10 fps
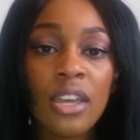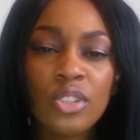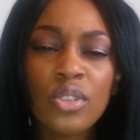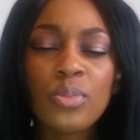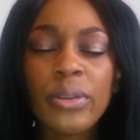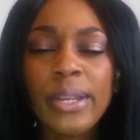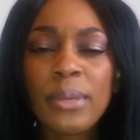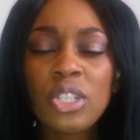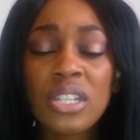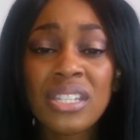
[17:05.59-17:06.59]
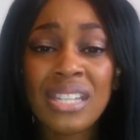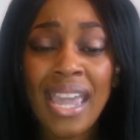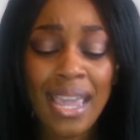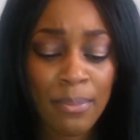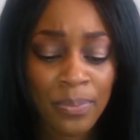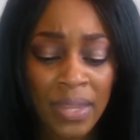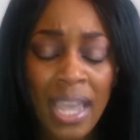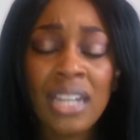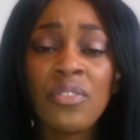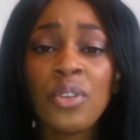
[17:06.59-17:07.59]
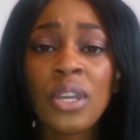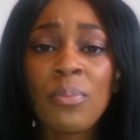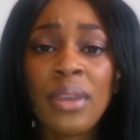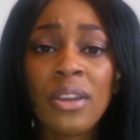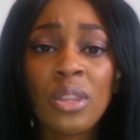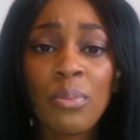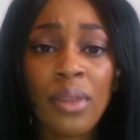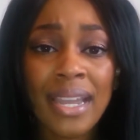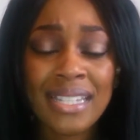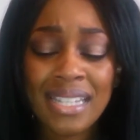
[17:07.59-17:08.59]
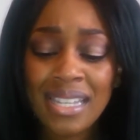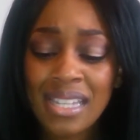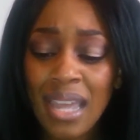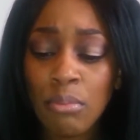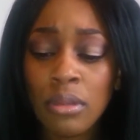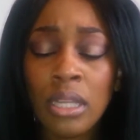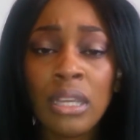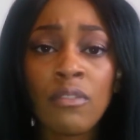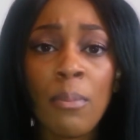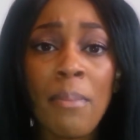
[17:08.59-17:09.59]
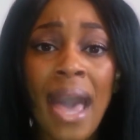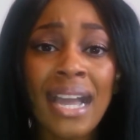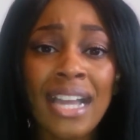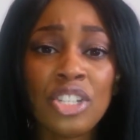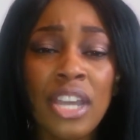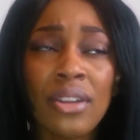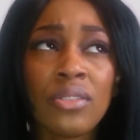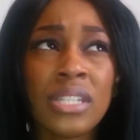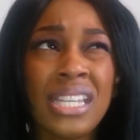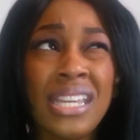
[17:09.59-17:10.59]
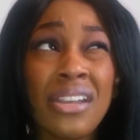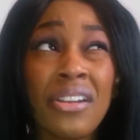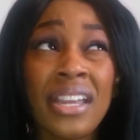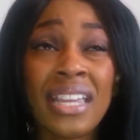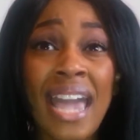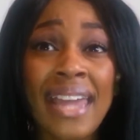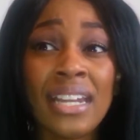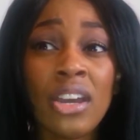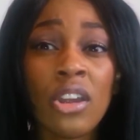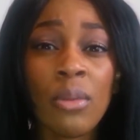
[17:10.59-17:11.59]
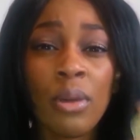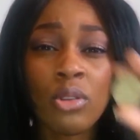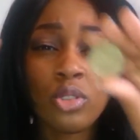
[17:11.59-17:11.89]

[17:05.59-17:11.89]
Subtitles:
So it's pretty much the same. And if you compare the prices, I believe MAC eyeshadows here in Canada are about